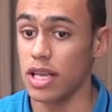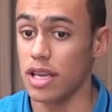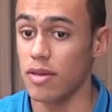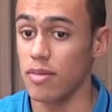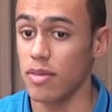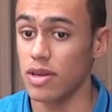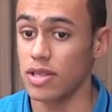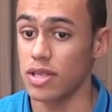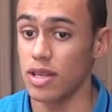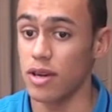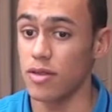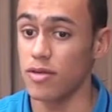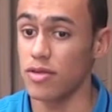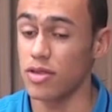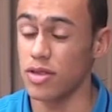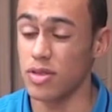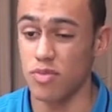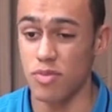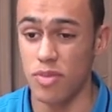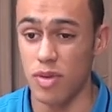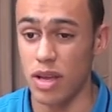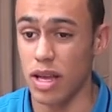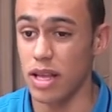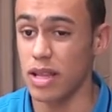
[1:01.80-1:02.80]
keep myself, cause
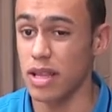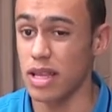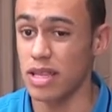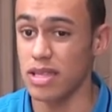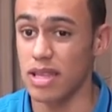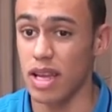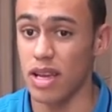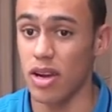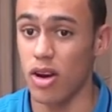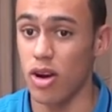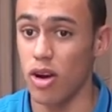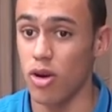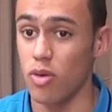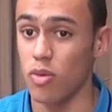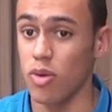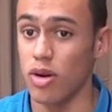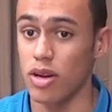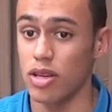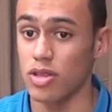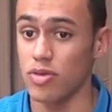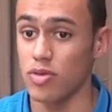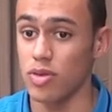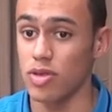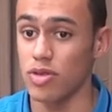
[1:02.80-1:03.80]
at the end of the day, hard work
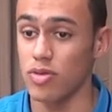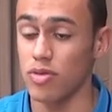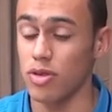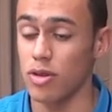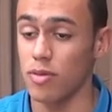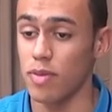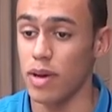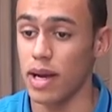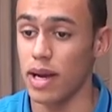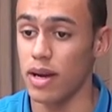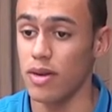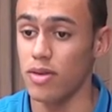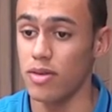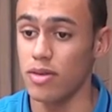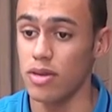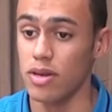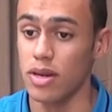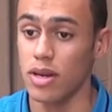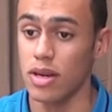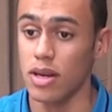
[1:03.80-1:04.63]
is what it's all about.